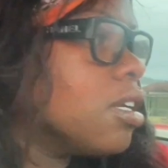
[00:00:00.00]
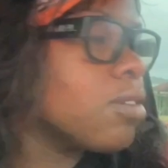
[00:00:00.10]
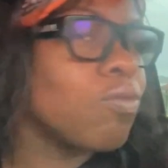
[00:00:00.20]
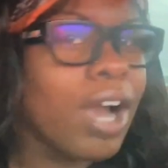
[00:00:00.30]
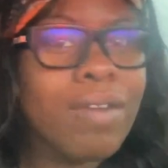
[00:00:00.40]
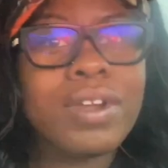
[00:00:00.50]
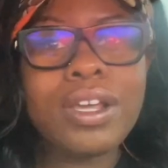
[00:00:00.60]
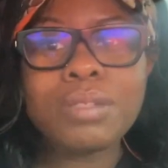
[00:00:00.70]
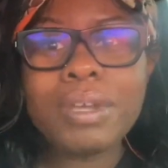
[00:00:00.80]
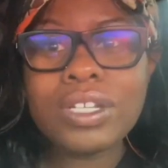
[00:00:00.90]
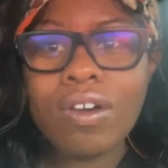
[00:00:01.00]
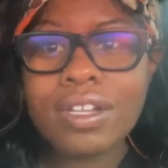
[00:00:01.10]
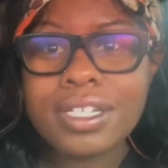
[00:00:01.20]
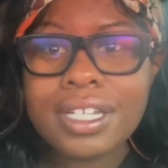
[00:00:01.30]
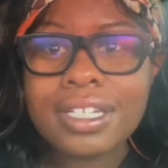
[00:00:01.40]
right when i was about to call
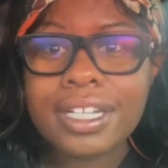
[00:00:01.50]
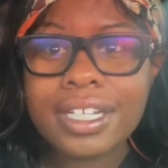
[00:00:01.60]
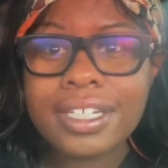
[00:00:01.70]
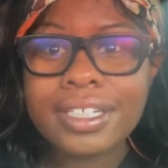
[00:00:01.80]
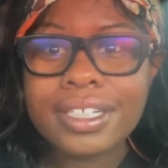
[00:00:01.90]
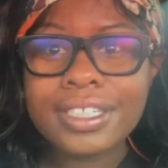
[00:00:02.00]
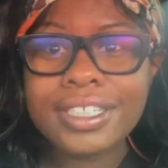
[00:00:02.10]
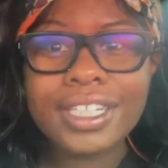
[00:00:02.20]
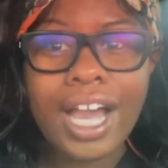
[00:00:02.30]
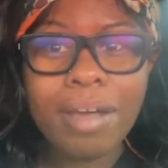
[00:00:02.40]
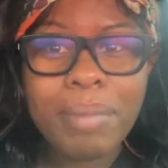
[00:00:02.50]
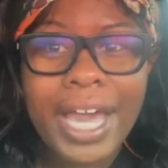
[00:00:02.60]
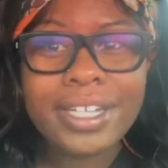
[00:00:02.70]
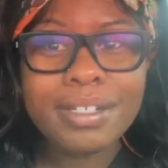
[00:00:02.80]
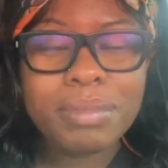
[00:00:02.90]
this other lady she got
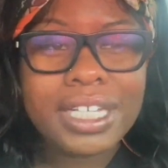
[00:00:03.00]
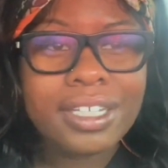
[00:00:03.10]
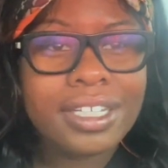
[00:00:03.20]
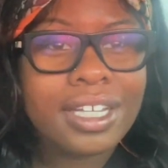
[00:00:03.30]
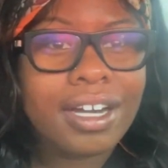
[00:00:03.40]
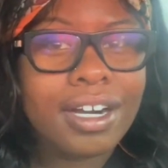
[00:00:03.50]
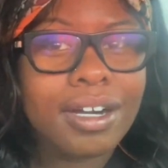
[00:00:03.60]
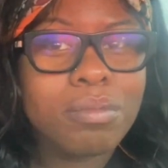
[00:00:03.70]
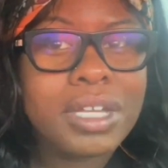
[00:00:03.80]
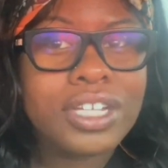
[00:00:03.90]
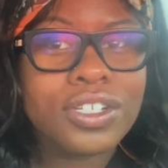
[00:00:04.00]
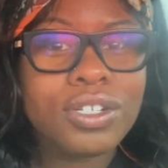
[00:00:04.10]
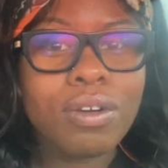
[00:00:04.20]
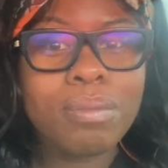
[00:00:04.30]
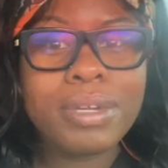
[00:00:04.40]
back to me um and she's
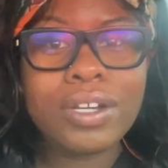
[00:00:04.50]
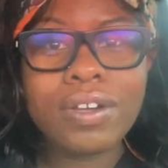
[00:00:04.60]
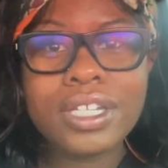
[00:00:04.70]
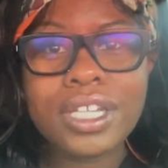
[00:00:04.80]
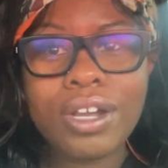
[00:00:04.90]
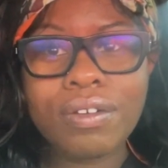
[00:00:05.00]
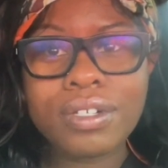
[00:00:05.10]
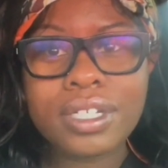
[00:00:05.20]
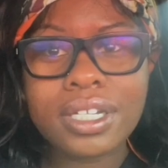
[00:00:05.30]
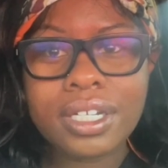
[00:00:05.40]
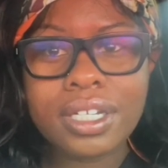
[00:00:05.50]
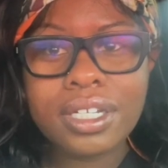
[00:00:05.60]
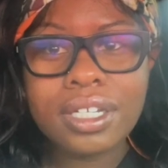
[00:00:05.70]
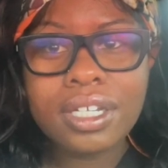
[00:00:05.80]
doing me and grace hair on sunday